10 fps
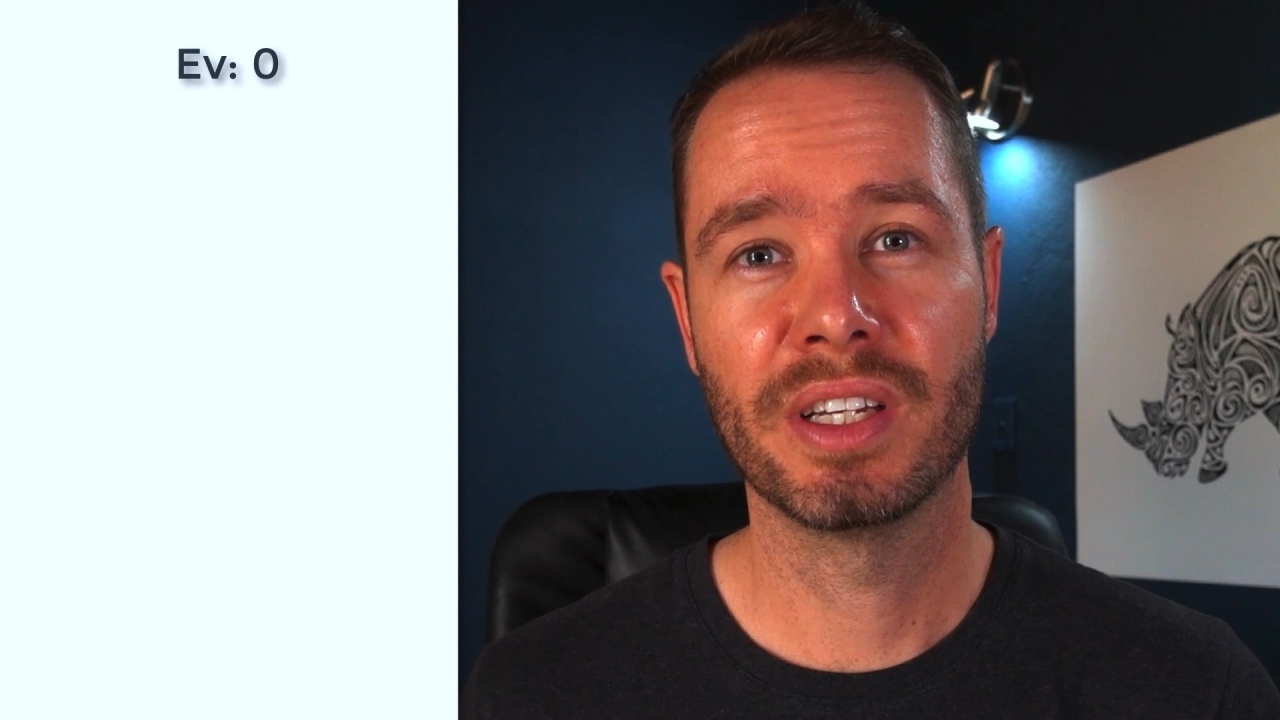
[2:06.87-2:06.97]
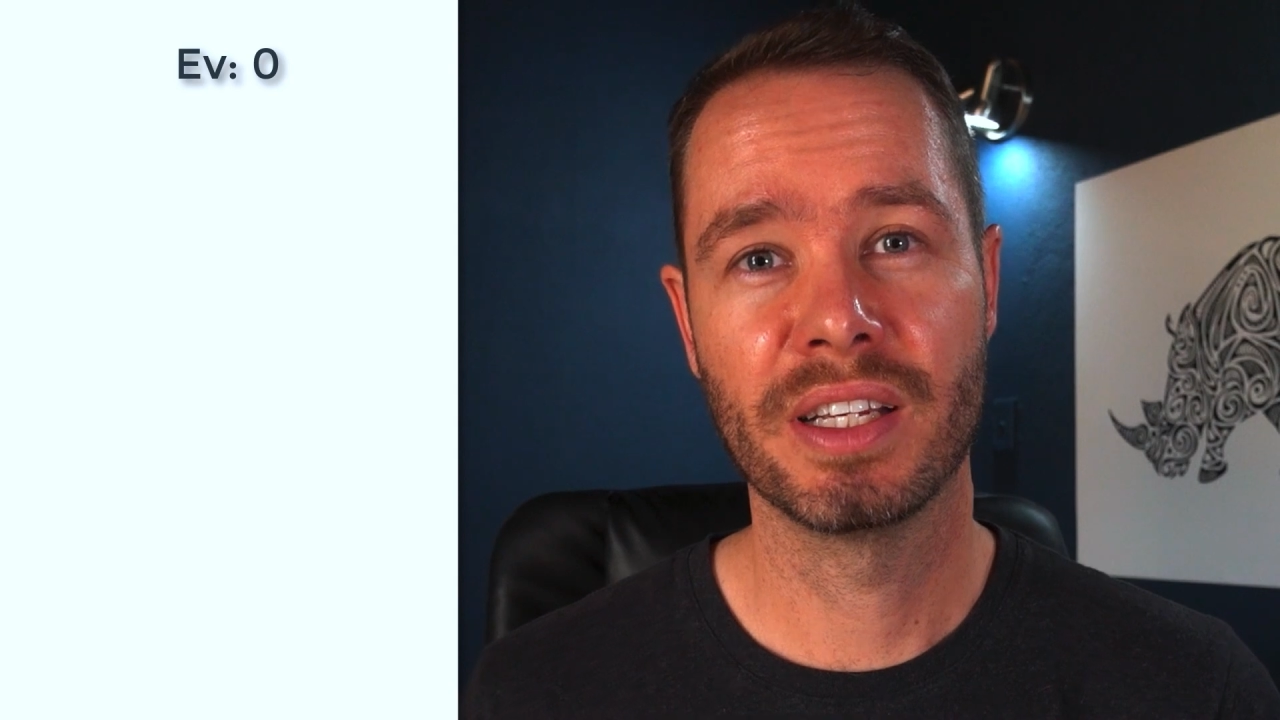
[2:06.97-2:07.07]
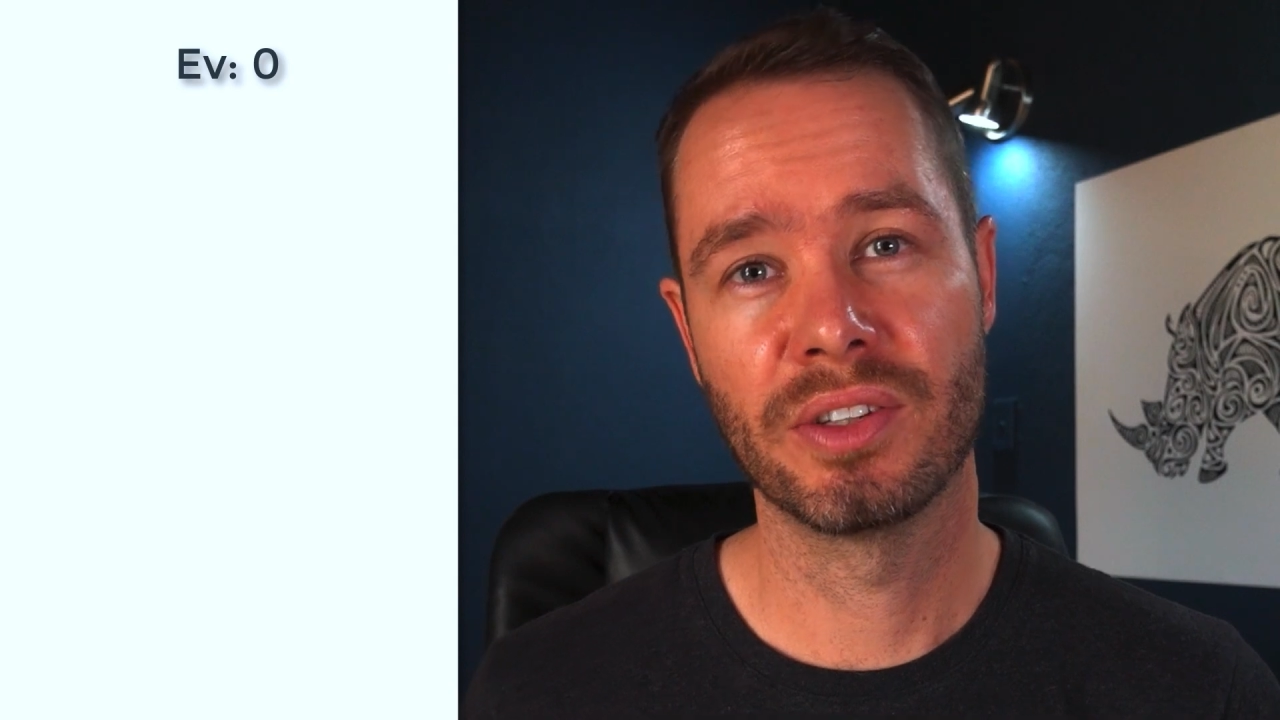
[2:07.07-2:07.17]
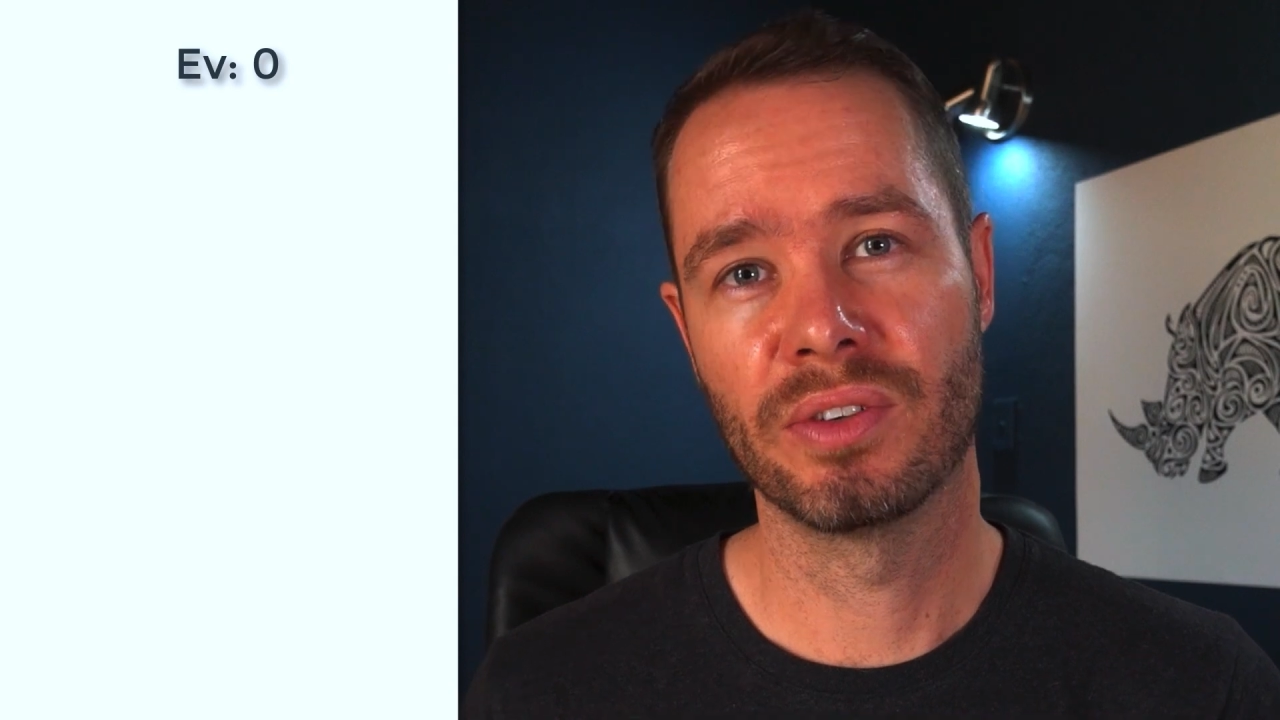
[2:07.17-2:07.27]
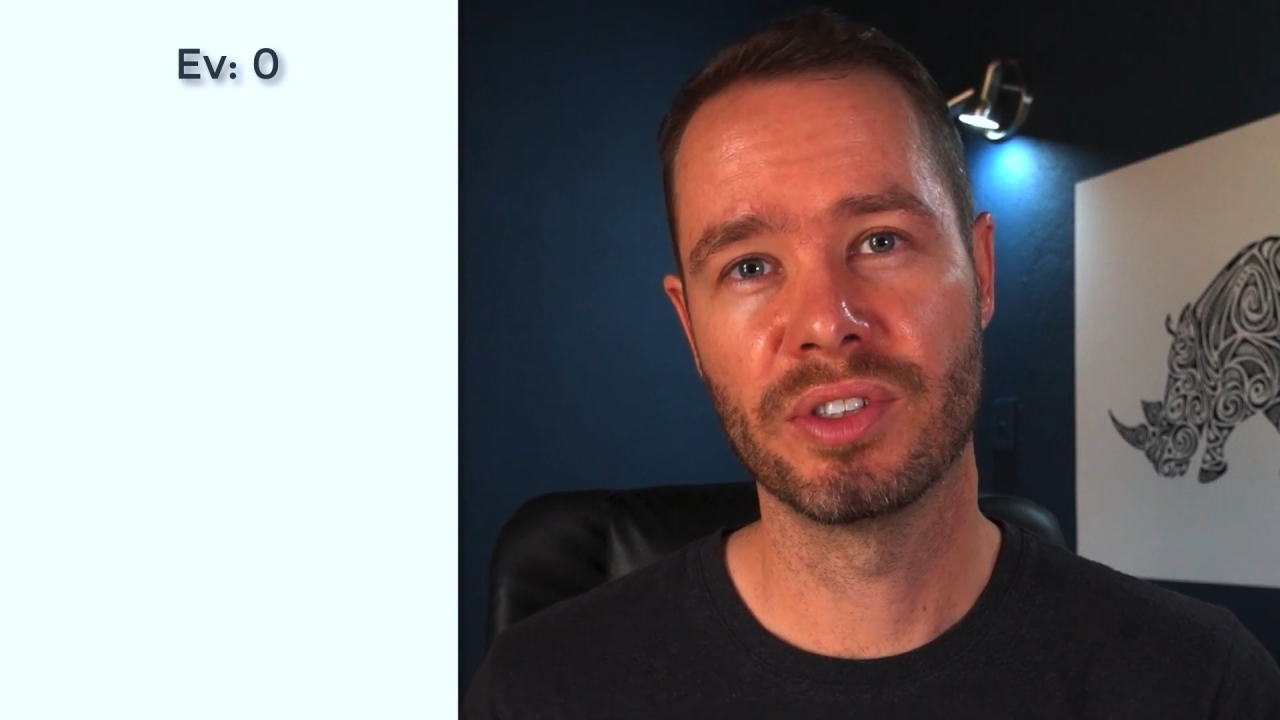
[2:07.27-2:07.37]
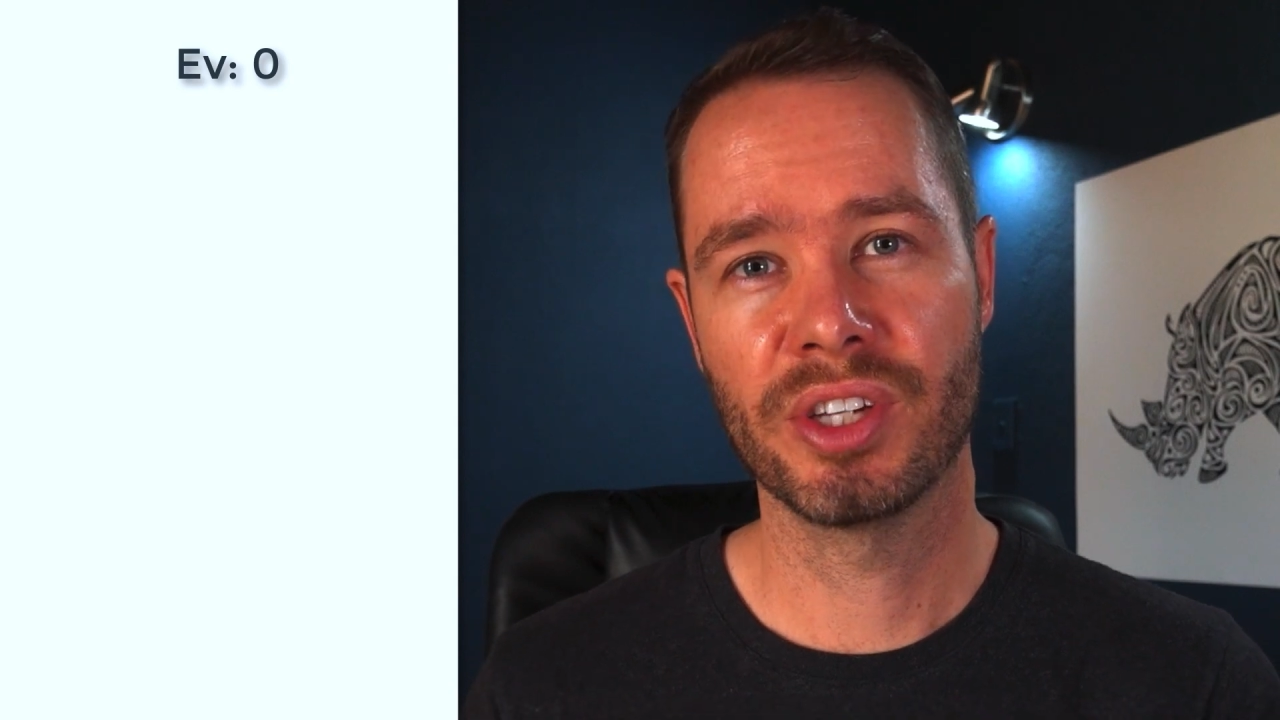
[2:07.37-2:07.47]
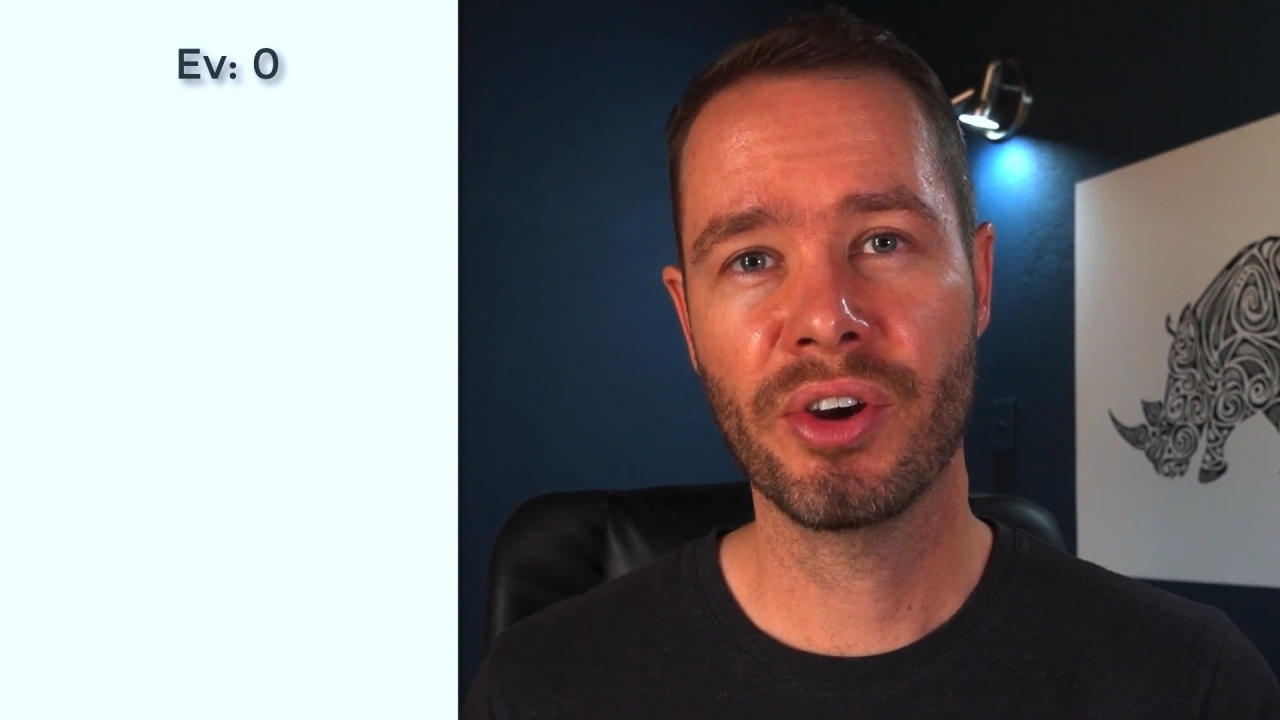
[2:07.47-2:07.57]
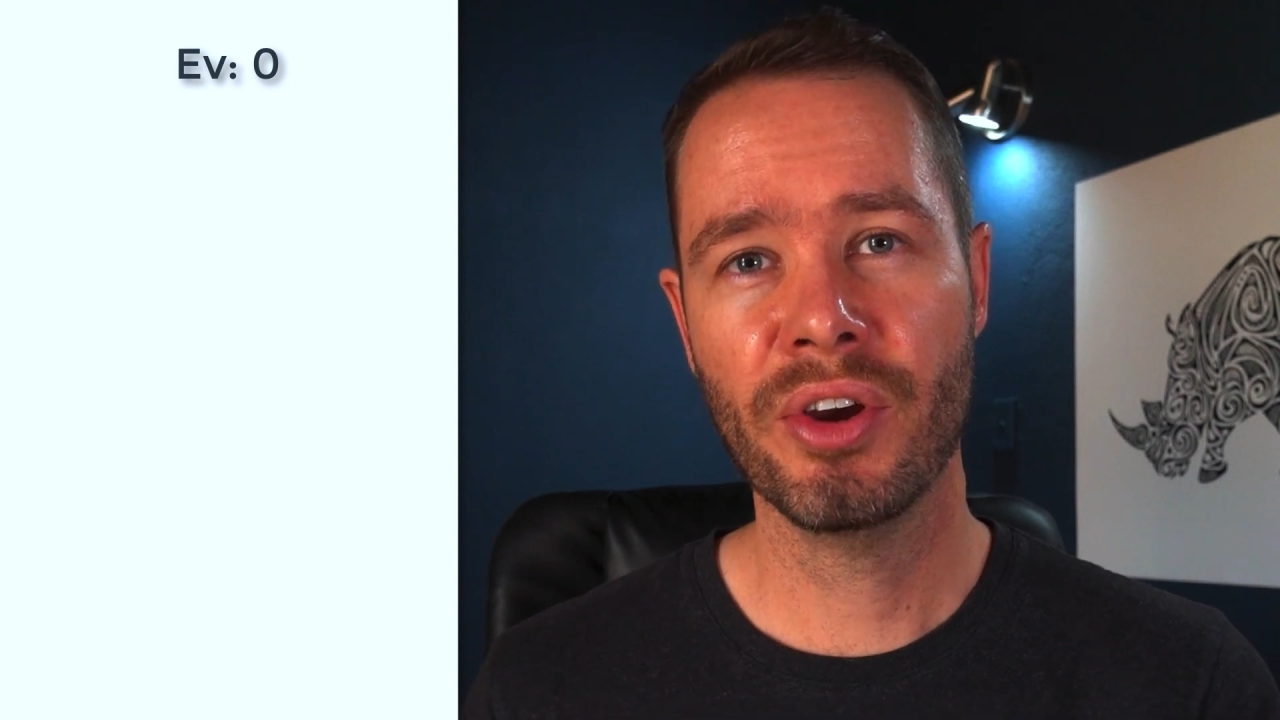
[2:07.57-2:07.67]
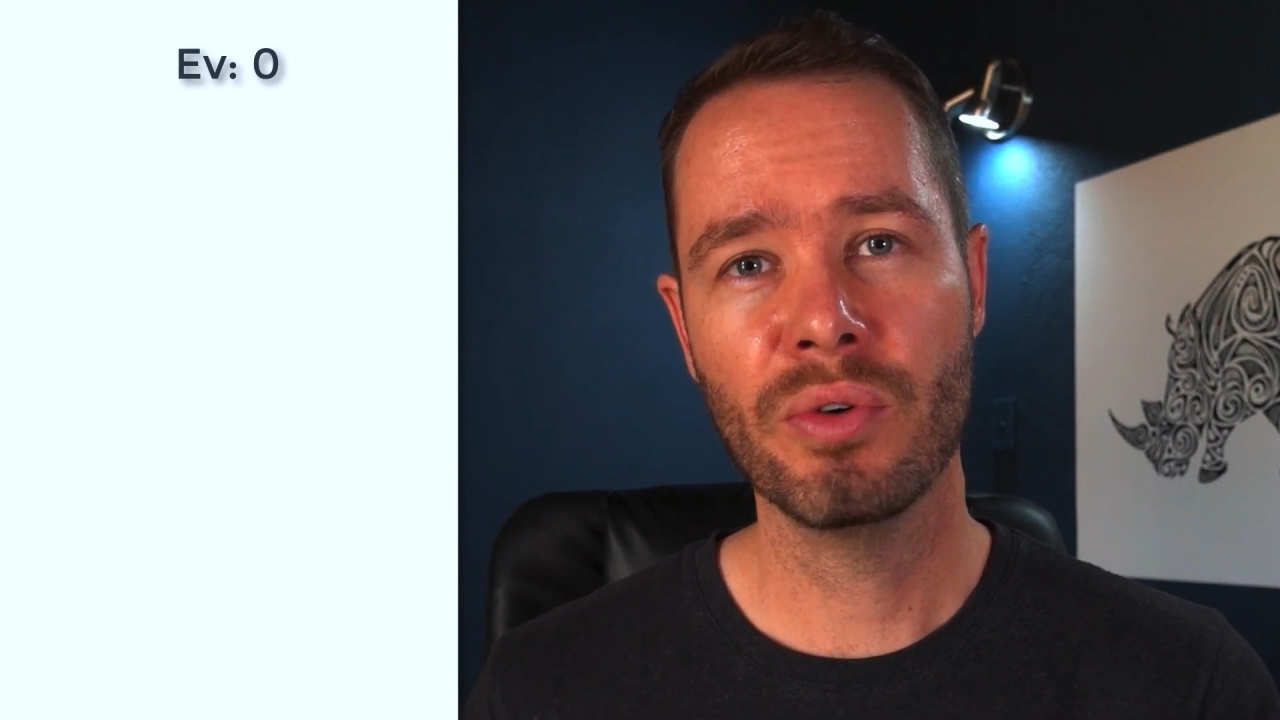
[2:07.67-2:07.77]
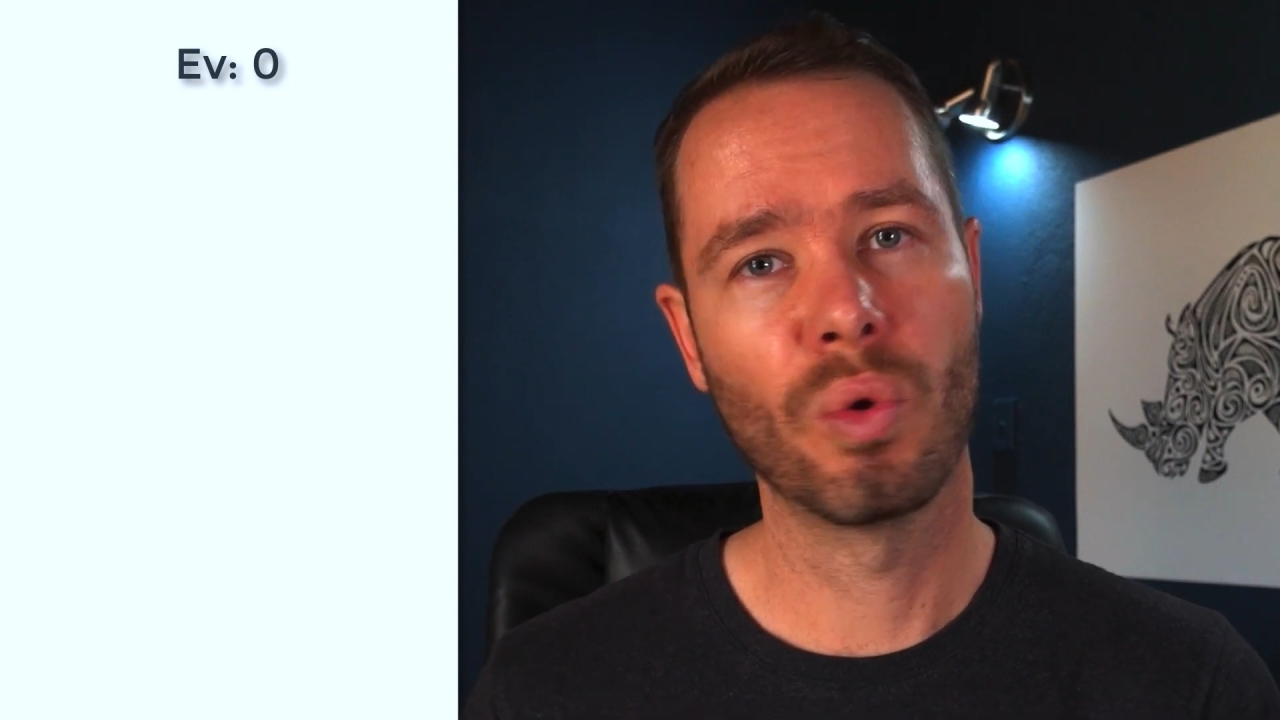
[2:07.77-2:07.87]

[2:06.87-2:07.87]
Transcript: is on 0